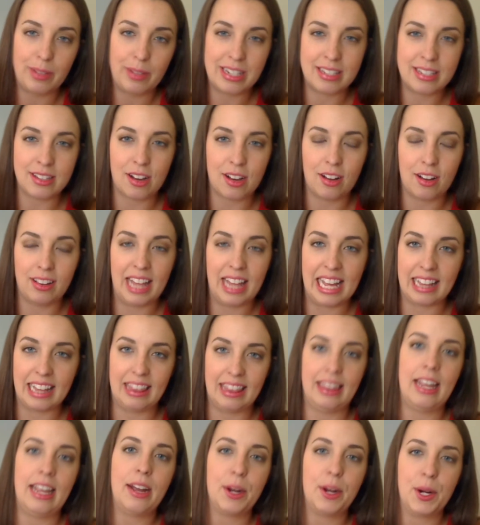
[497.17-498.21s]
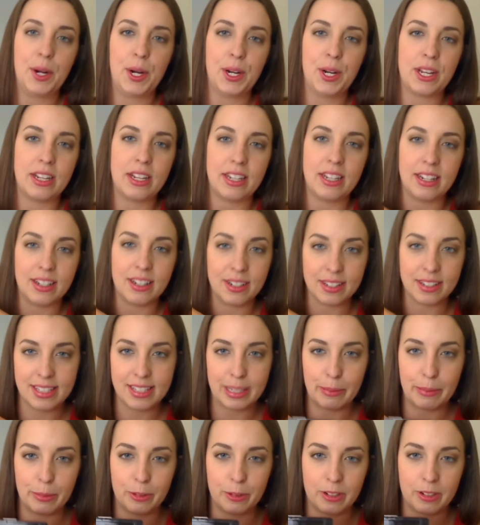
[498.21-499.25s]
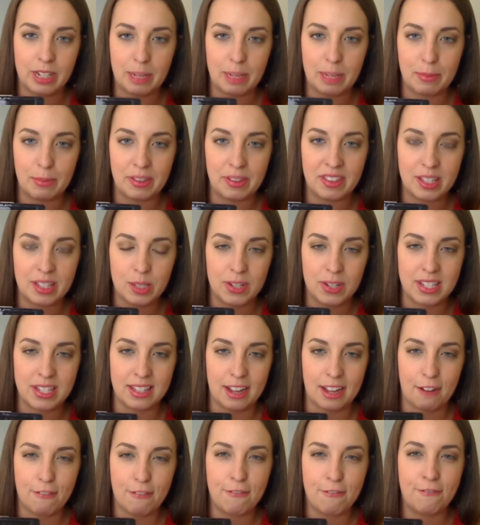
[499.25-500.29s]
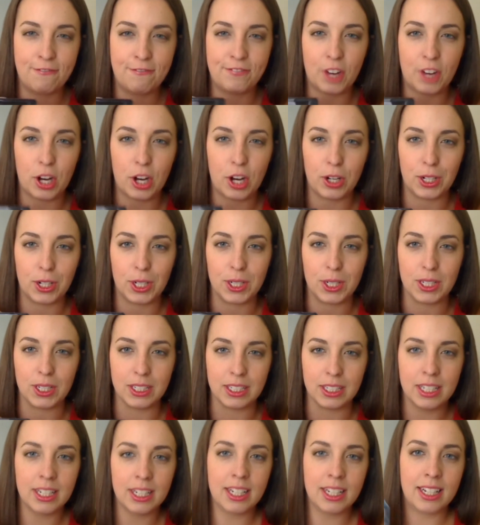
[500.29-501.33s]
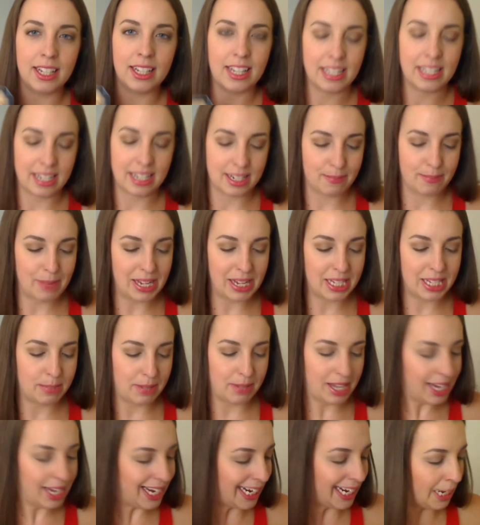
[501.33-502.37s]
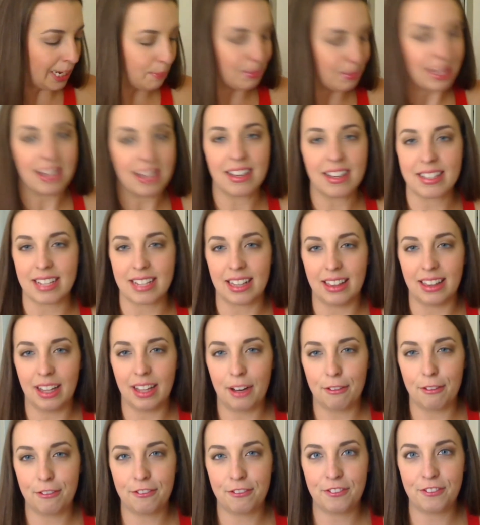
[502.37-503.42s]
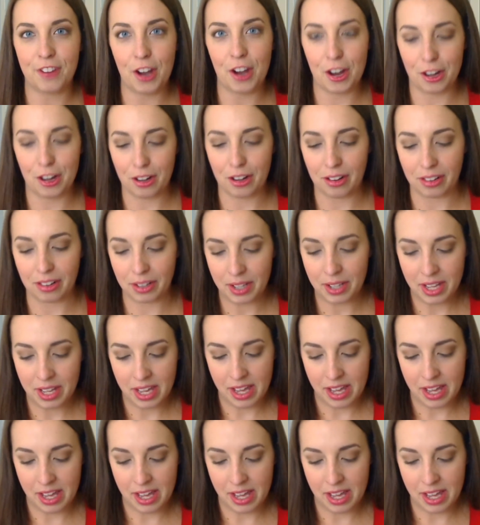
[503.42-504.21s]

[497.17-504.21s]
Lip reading: which is all like lighthearted and summery, but this one's like fall, and it makes me happy because I love fall.